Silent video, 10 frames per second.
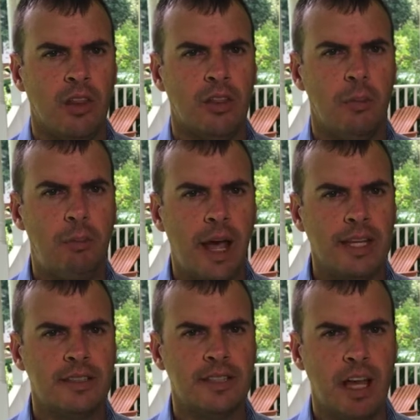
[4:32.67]
The
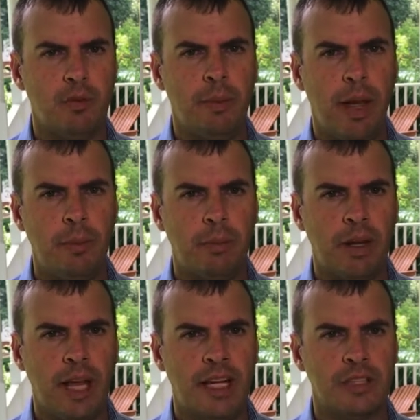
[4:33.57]
best debt repayment
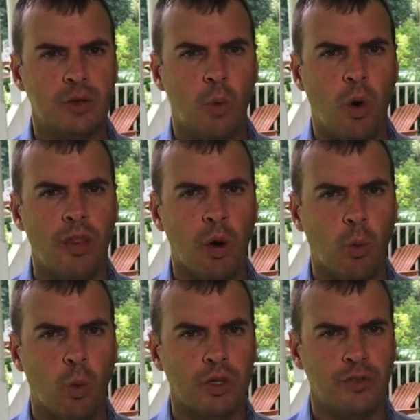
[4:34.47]
plan is the one that
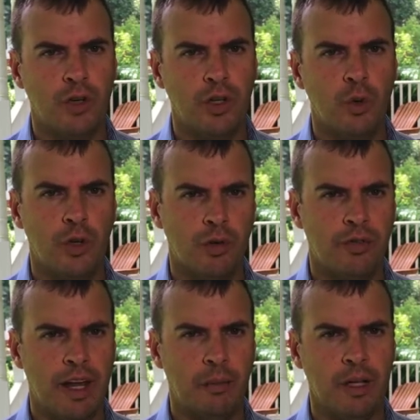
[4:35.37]
works for you and your
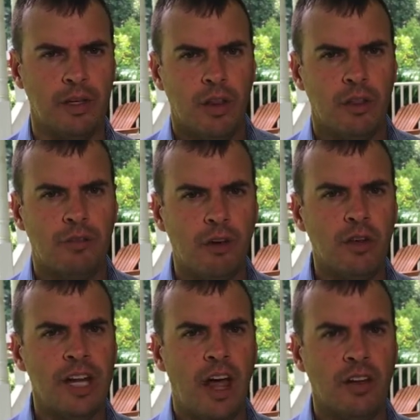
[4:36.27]
family. The
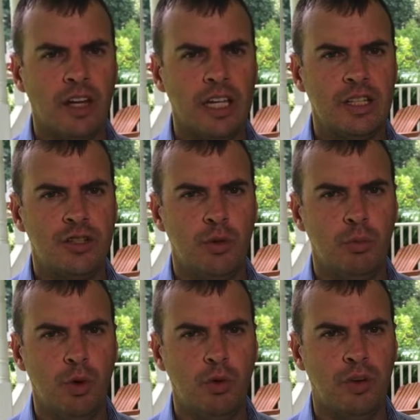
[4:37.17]
further down the list you
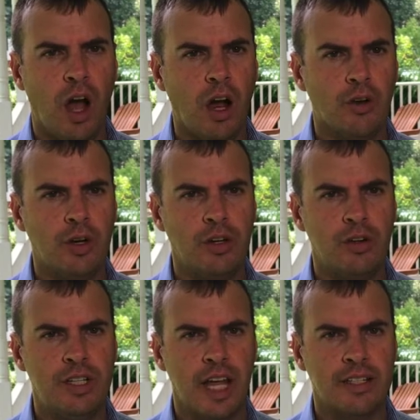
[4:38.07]
move, conquering
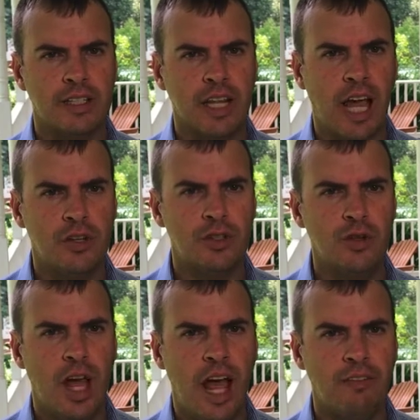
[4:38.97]
your debts allows
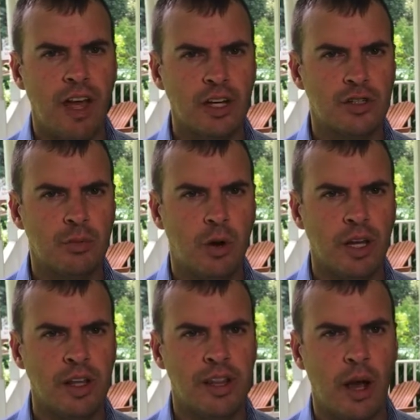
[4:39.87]
you to have extra
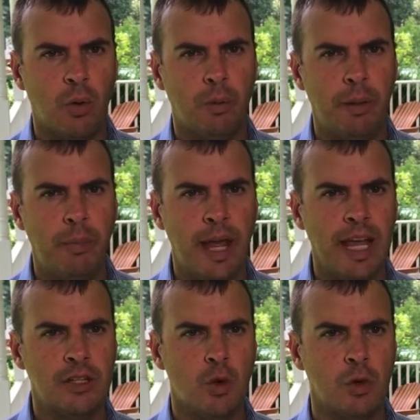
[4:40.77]
money that will be
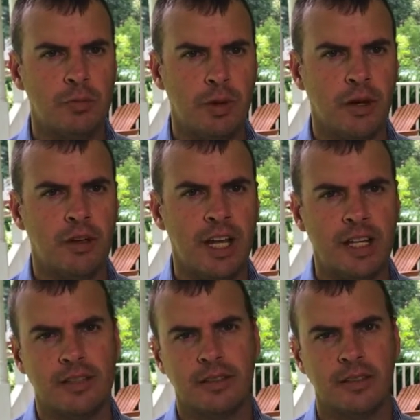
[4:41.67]
paid towards bigger
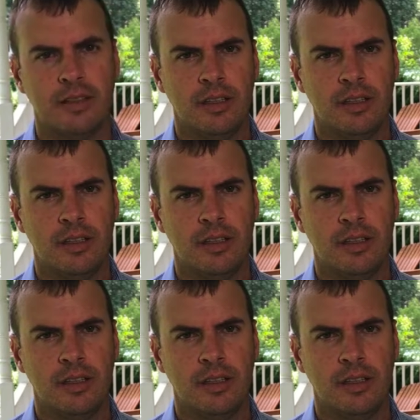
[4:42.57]
debts.